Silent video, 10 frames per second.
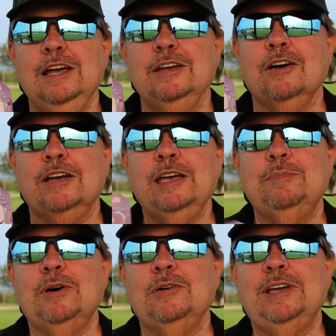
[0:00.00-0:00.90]
Y'all
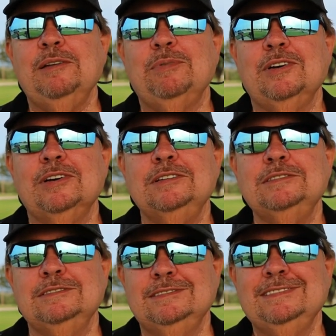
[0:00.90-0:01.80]
keep on keeping on,
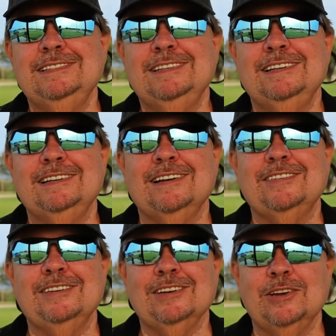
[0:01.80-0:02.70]
and I'll
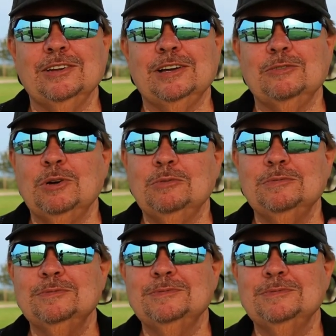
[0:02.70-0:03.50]
see y'all down the road.